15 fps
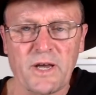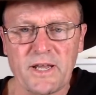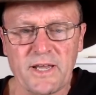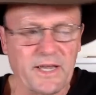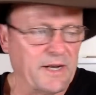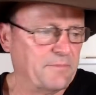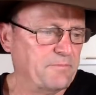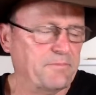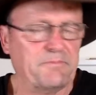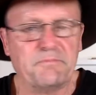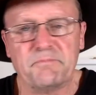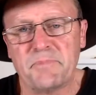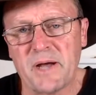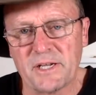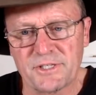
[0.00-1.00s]
You're going to
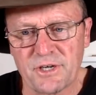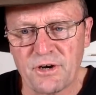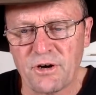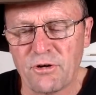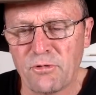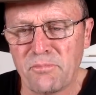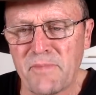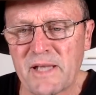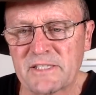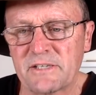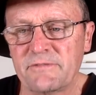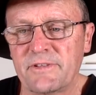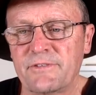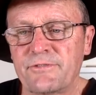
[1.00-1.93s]
punch a hole massively